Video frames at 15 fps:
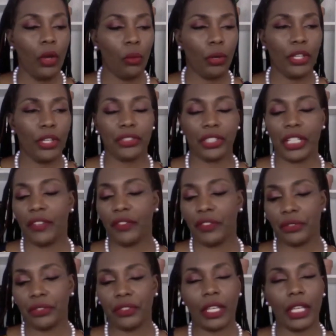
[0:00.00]
What are your
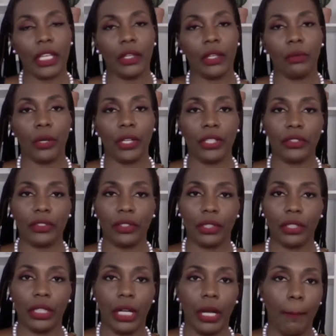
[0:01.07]
governors saying? What is
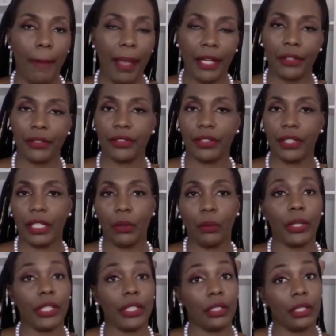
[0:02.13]
your mayor saying?
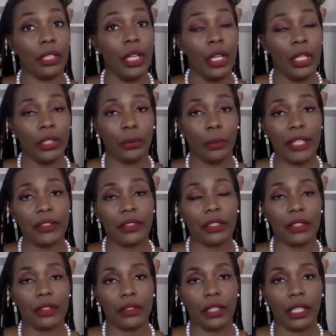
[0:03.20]
What are the
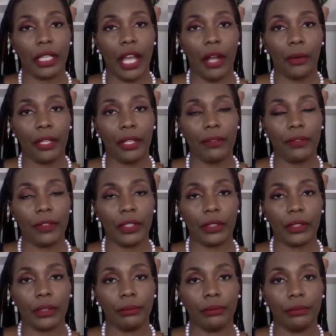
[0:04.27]
residents saying? How are they
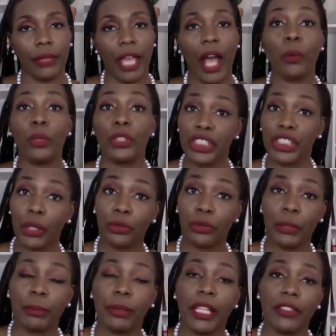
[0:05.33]
feeling? How is shelter
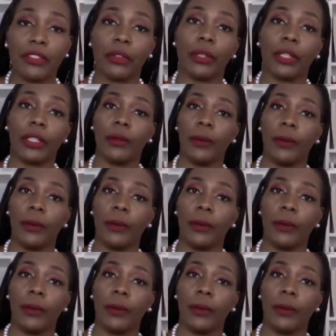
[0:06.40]
in place going?